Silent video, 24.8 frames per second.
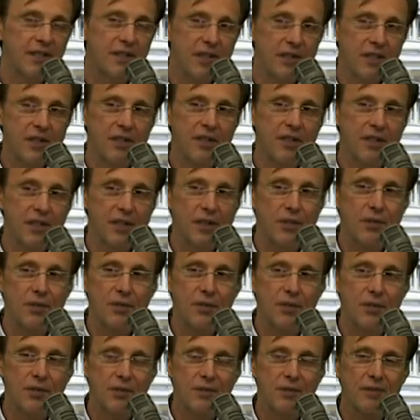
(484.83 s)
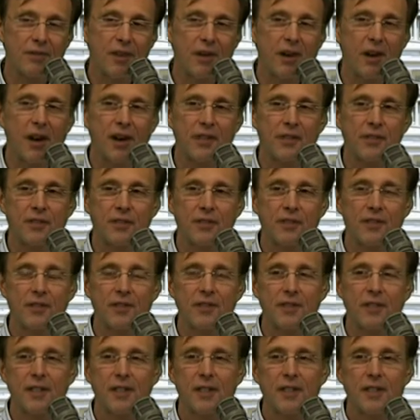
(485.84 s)
Talk show host,
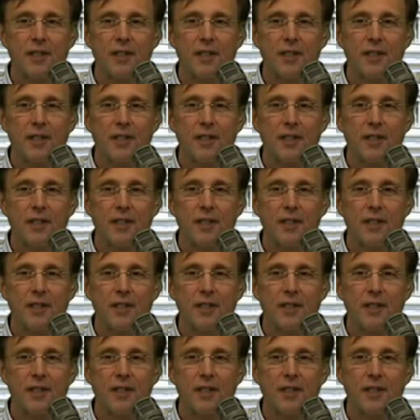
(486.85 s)
author,